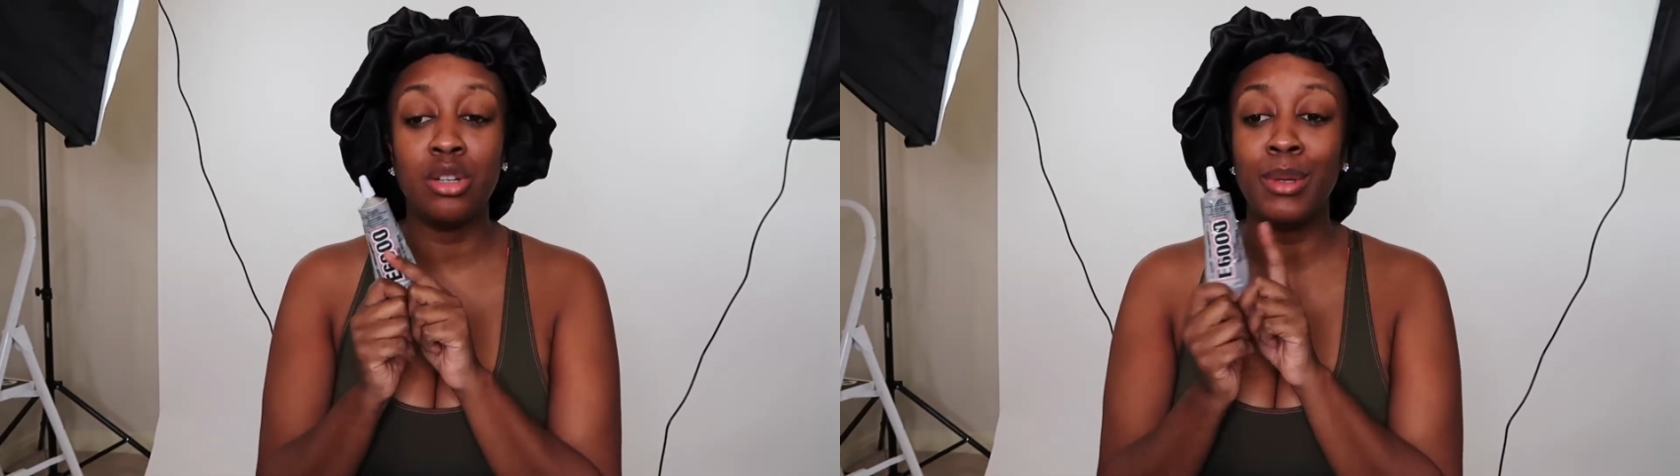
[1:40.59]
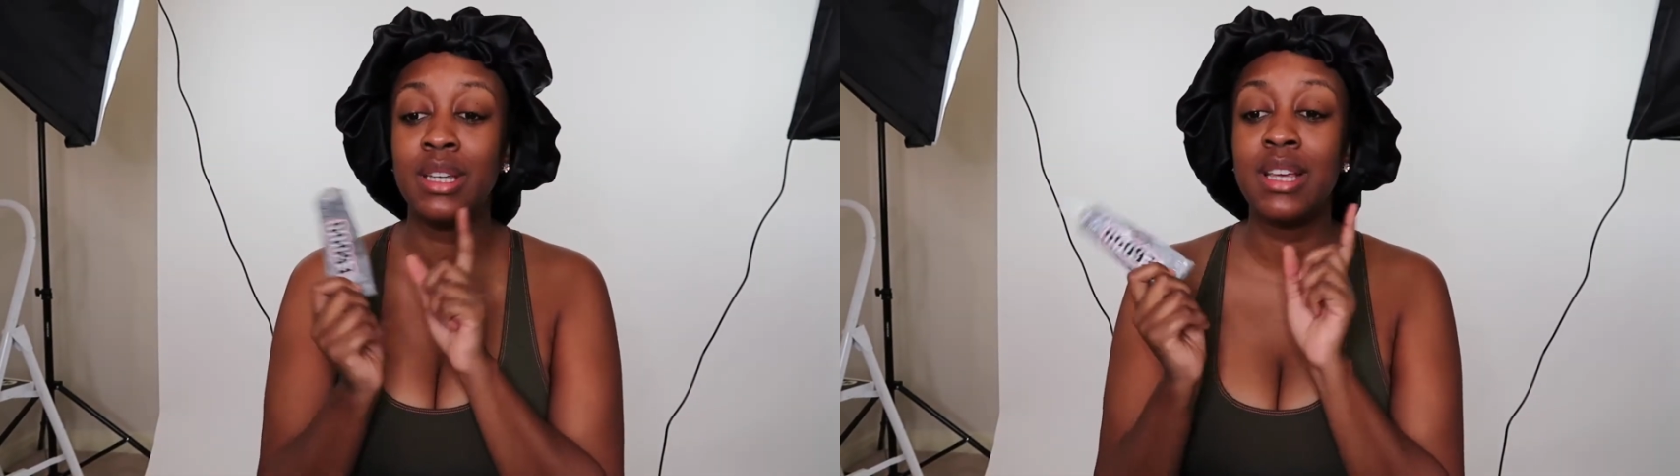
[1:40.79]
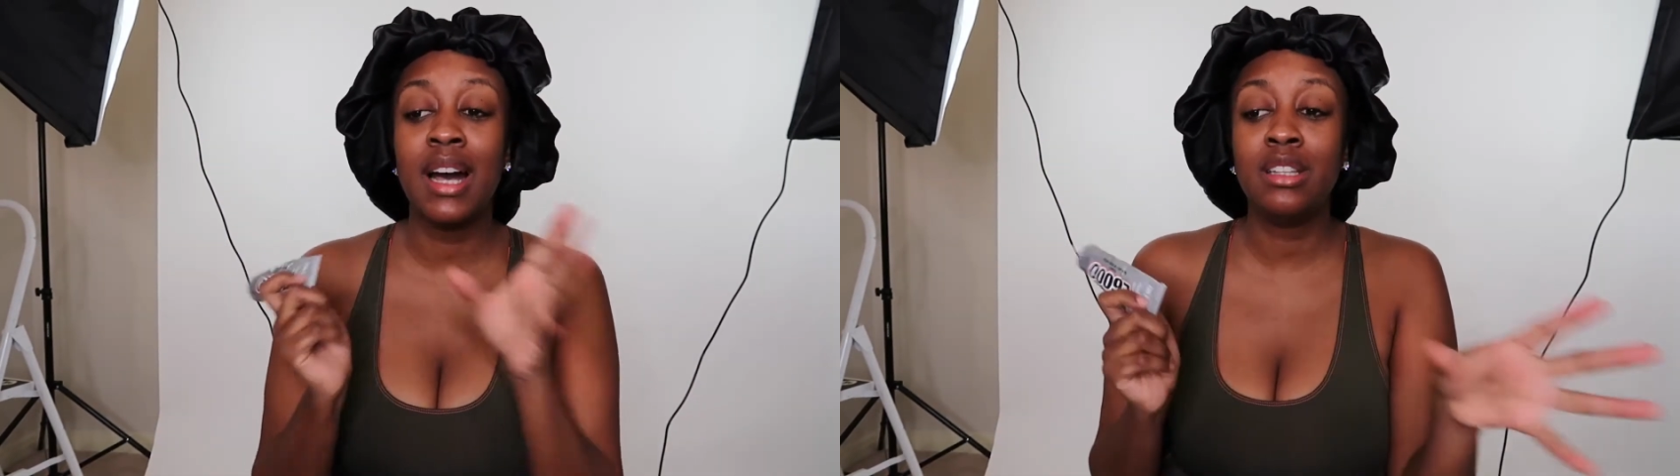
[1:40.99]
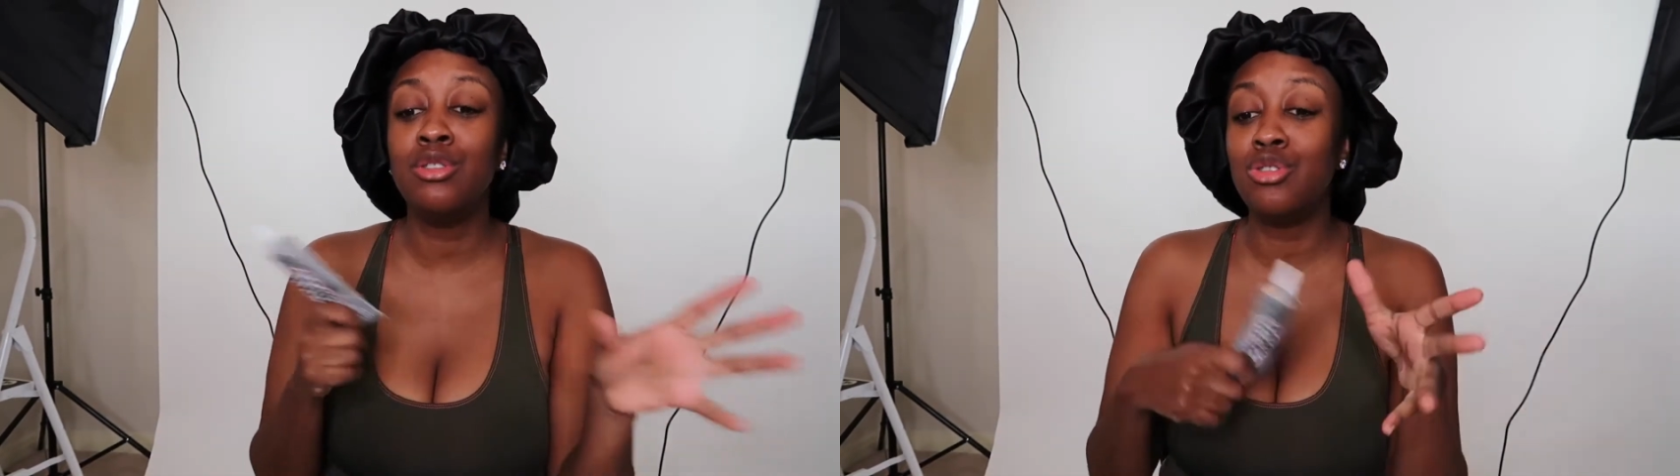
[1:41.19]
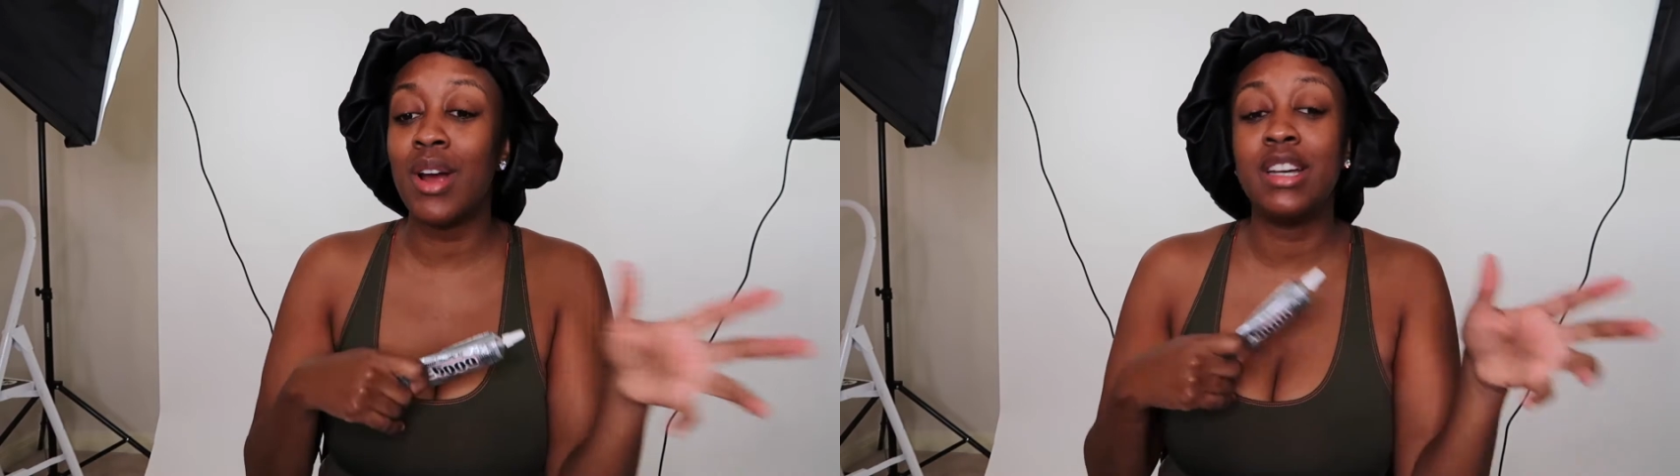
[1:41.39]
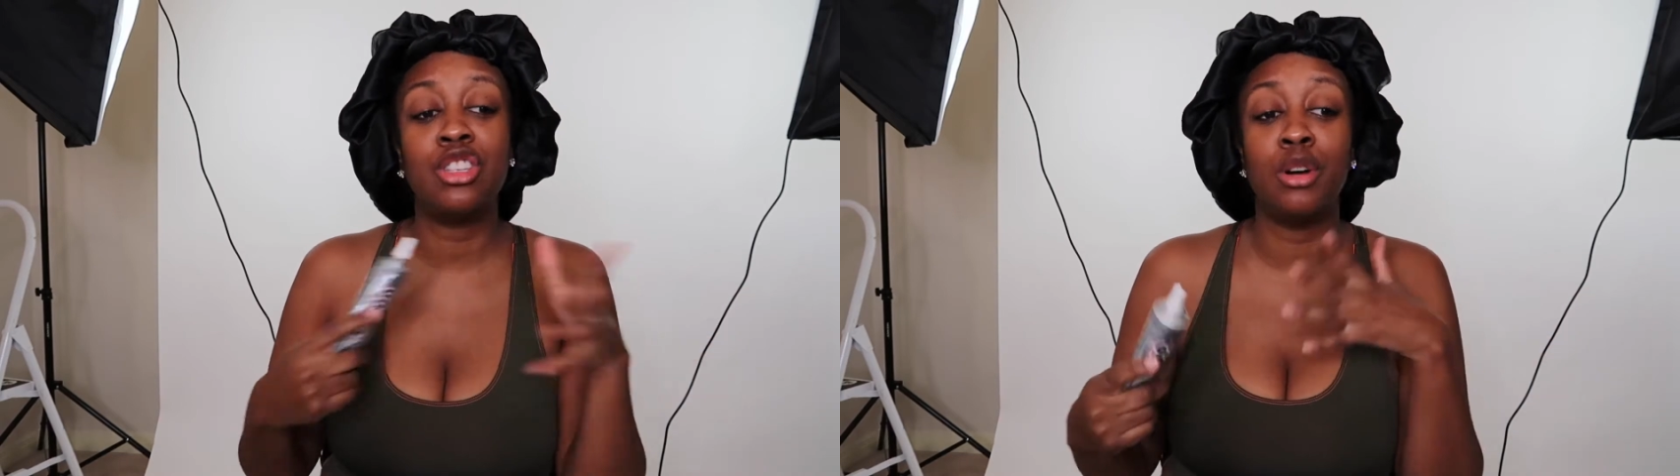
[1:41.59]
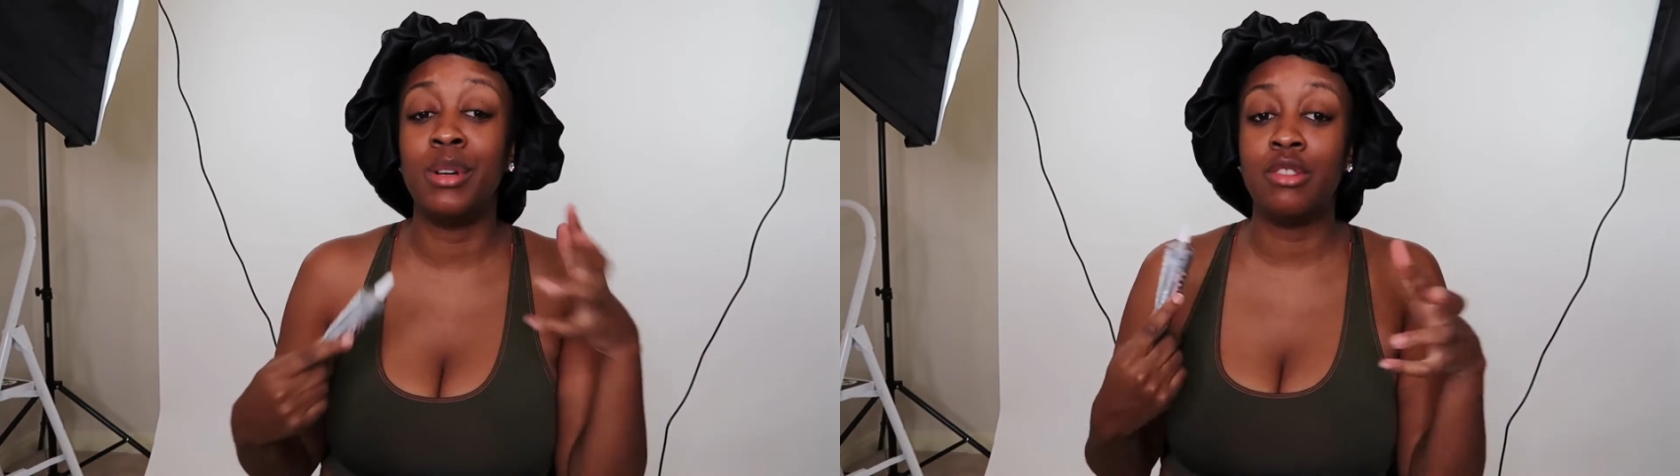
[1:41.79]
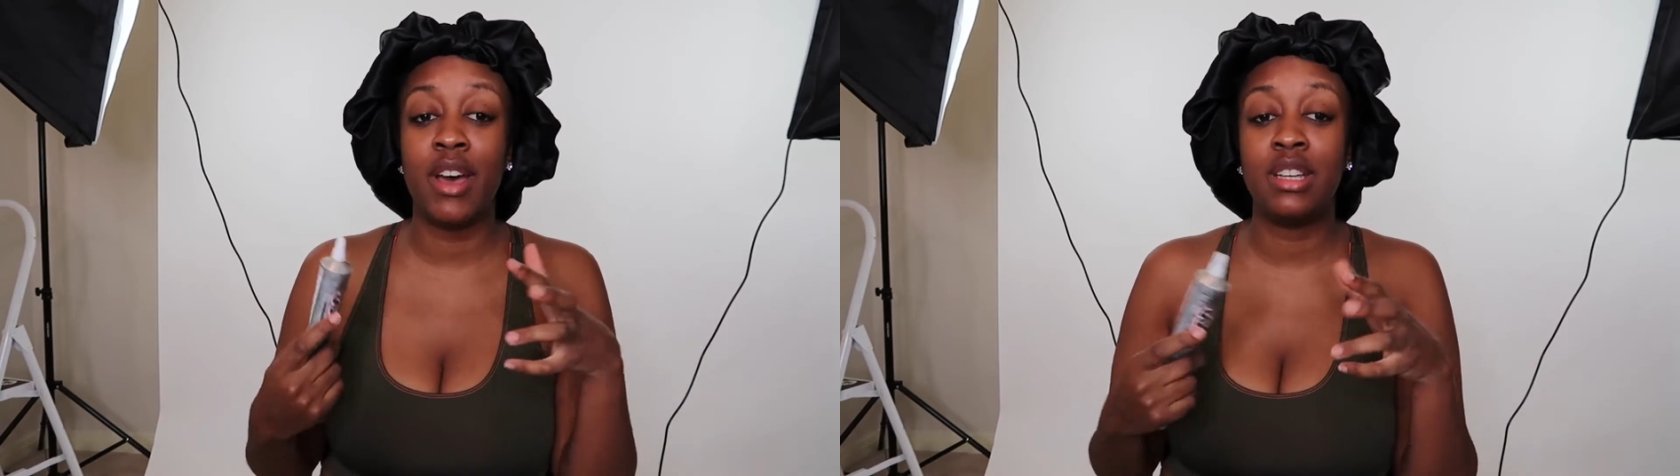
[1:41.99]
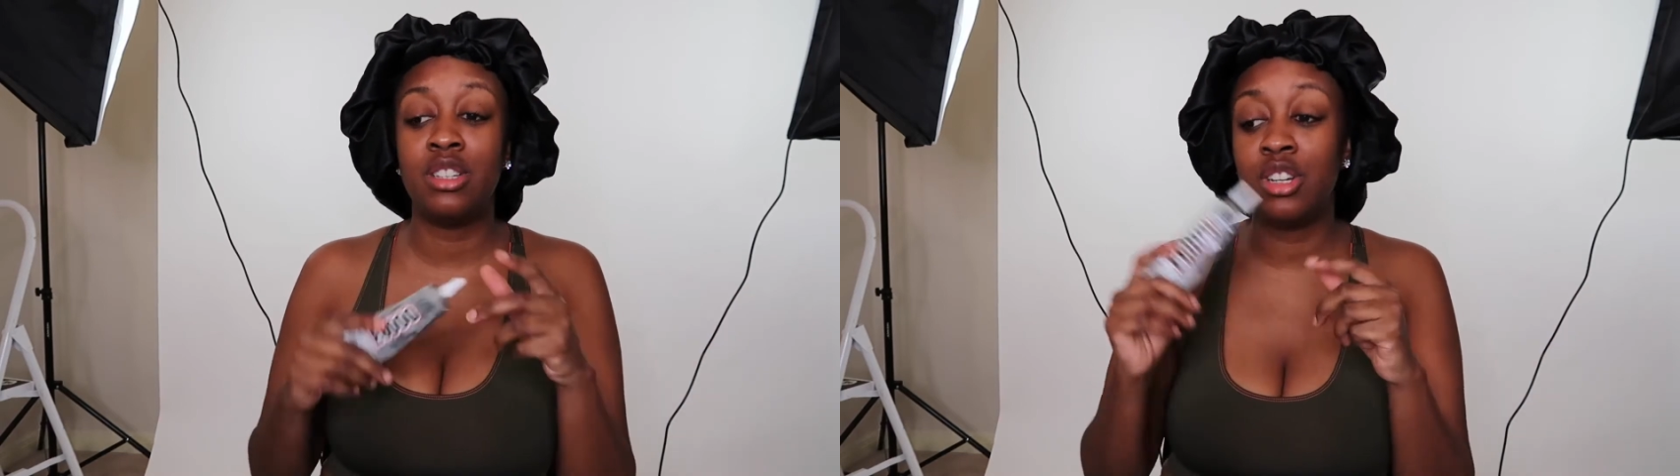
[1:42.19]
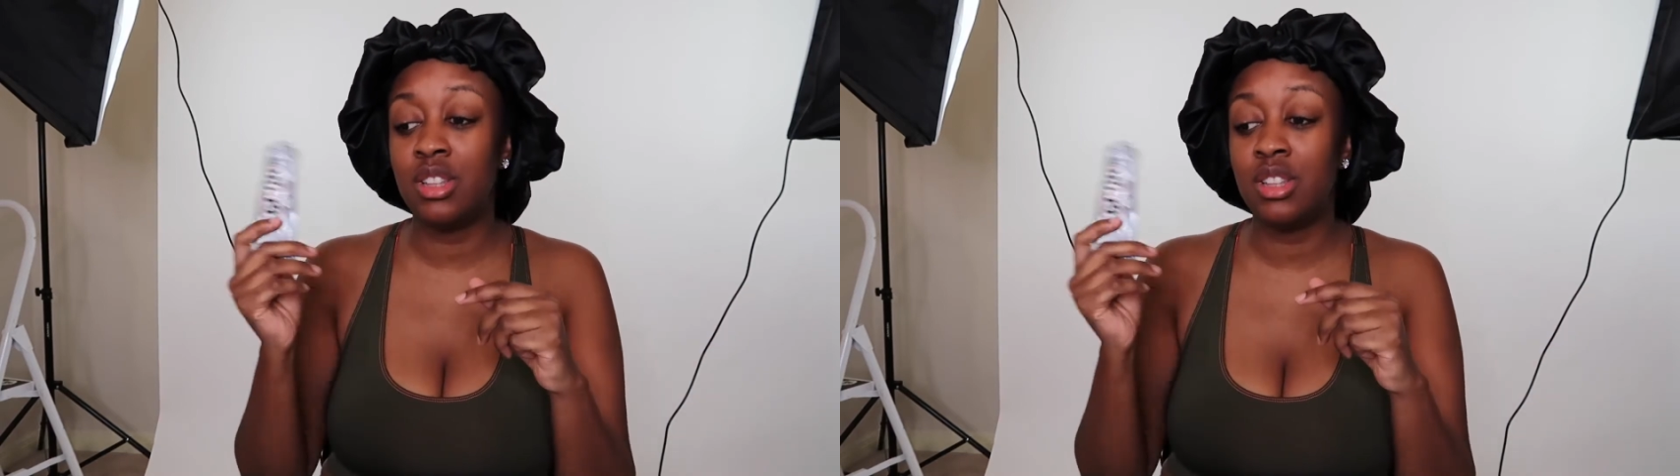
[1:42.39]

because hot glue dries so much faster.